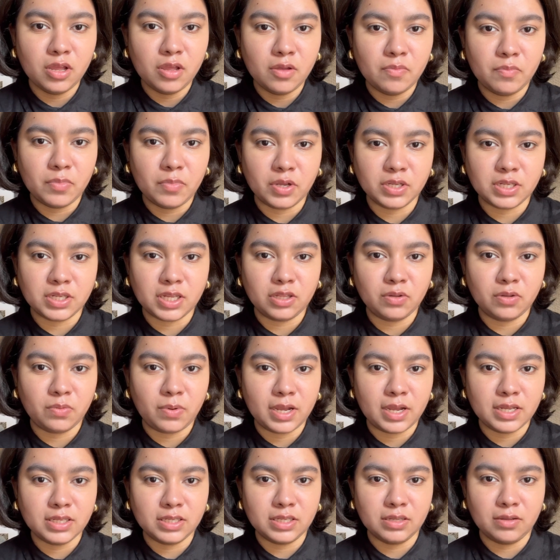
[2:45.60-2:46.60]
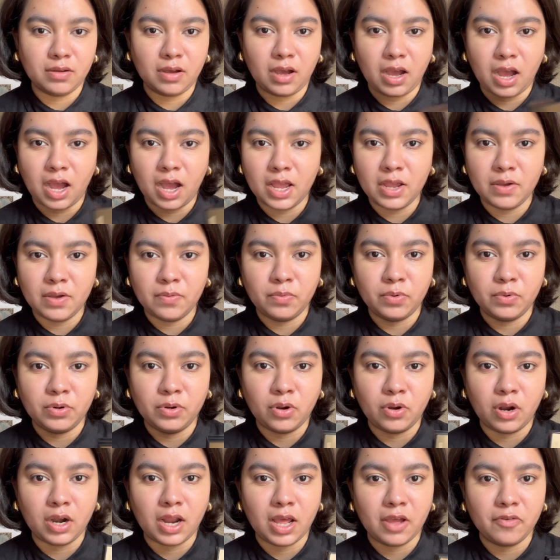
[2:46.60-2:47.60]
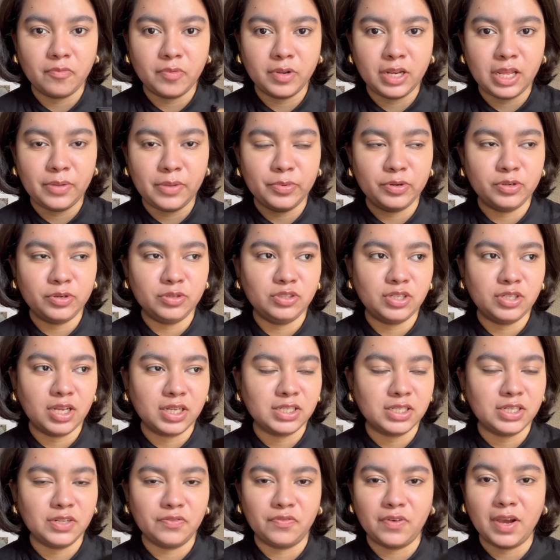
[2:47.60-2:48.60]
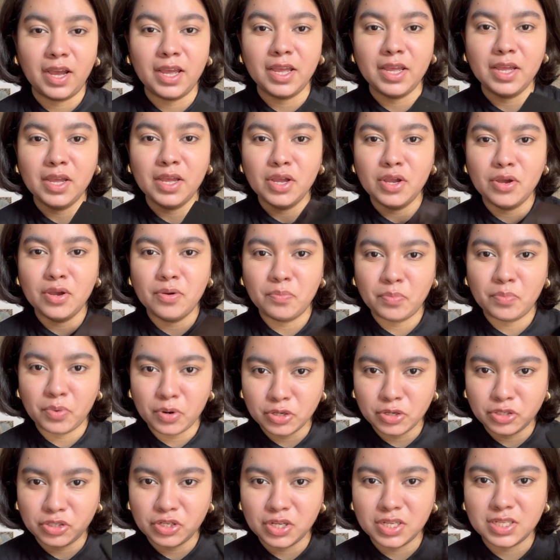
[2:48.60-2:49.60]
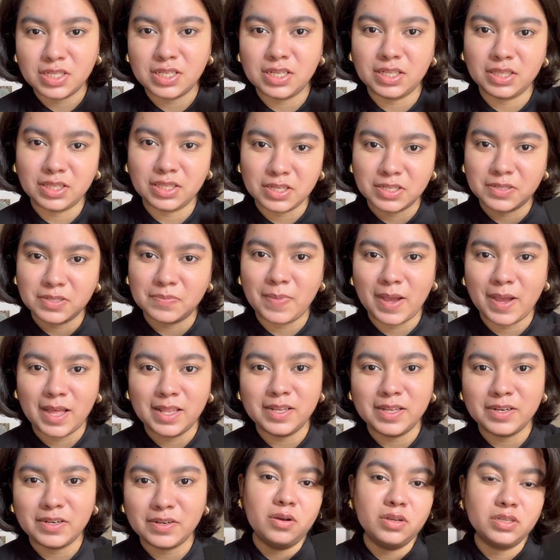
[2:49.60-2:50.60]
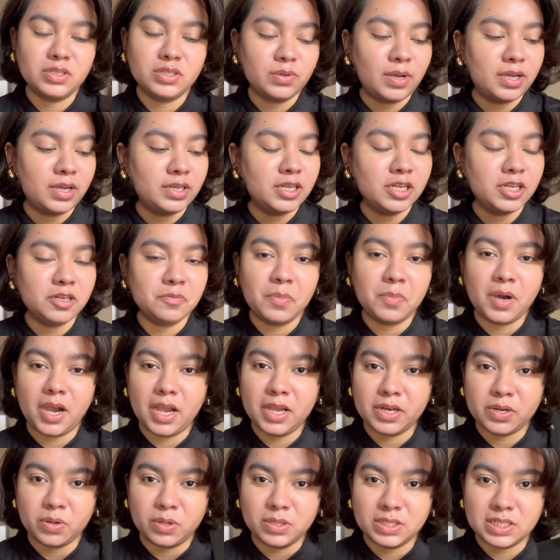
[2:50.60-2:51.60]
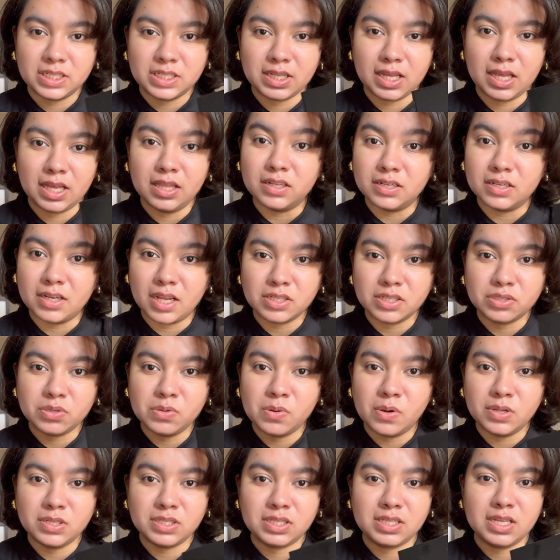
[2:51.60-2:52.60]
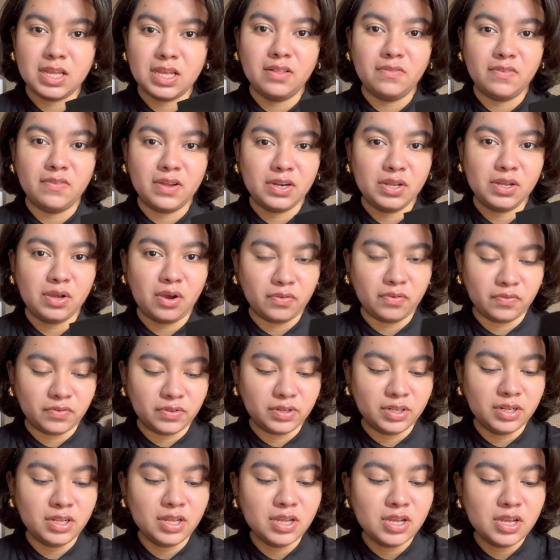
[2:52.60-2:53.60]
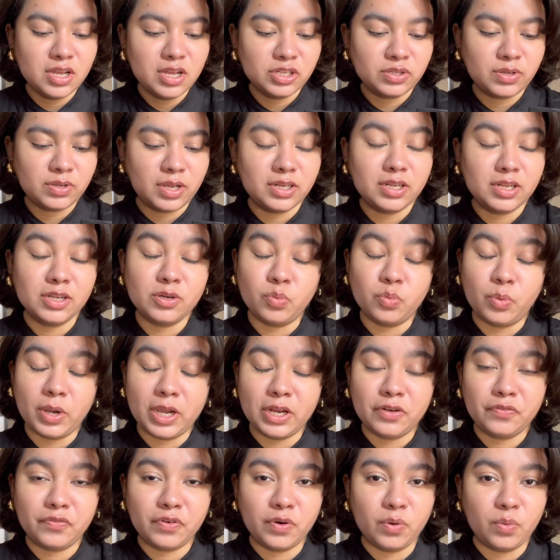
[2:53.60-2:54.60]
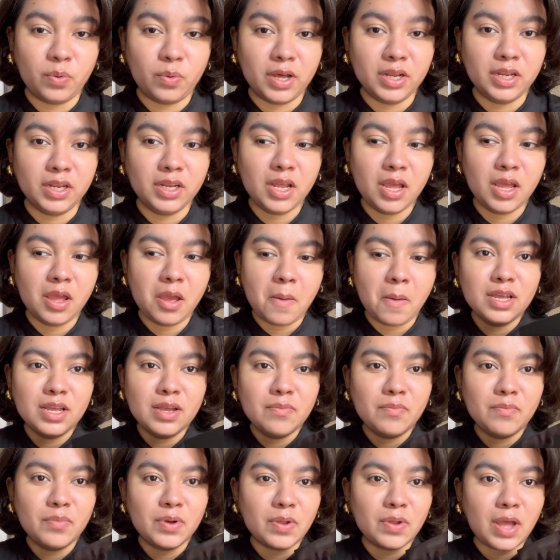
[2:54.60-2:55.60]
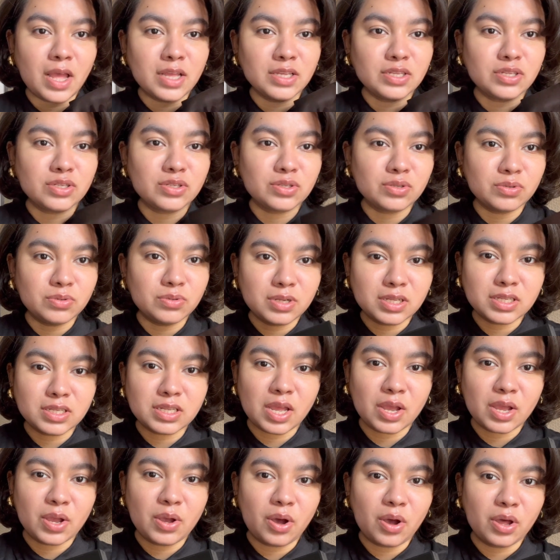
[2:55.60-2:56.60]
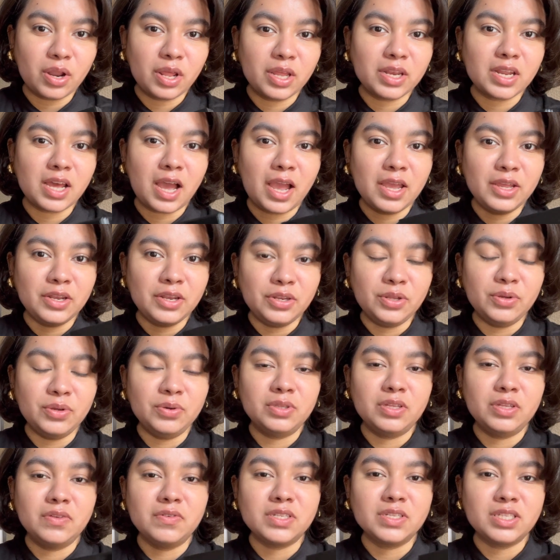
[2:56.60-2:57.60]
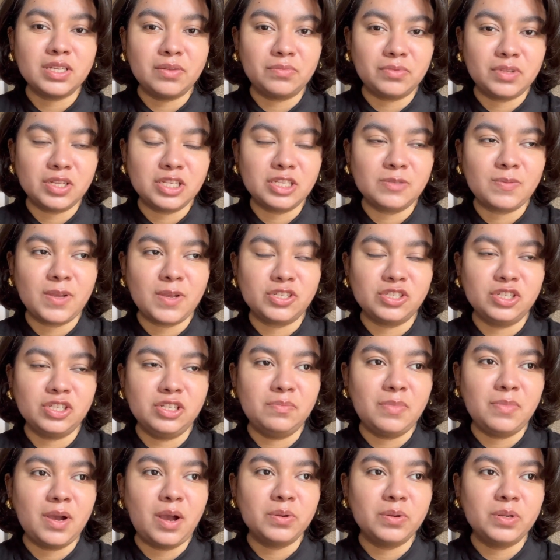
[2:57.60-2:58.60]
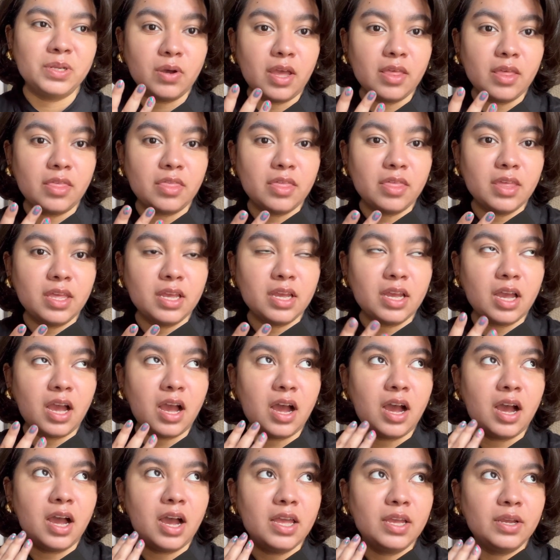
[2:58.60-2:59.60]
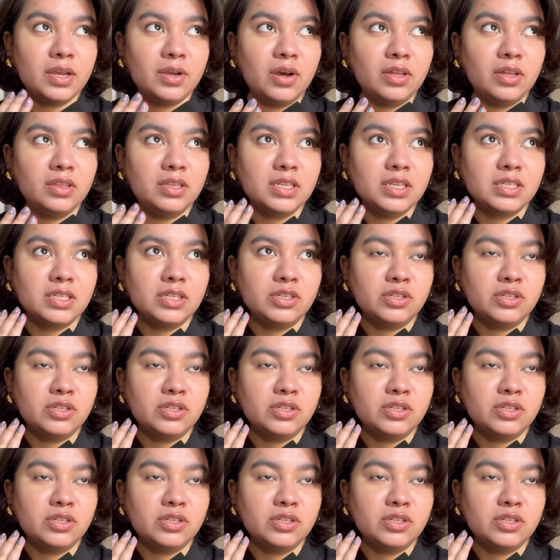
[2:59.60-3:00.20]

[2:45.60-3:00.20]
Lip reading: because otherwise I would not have been able to justify purchasing this palette. So I did buy it on sale. It does go on sale very often, so I did wait for one. But as soon as I got it, I knew there was something special about it. I think I got this in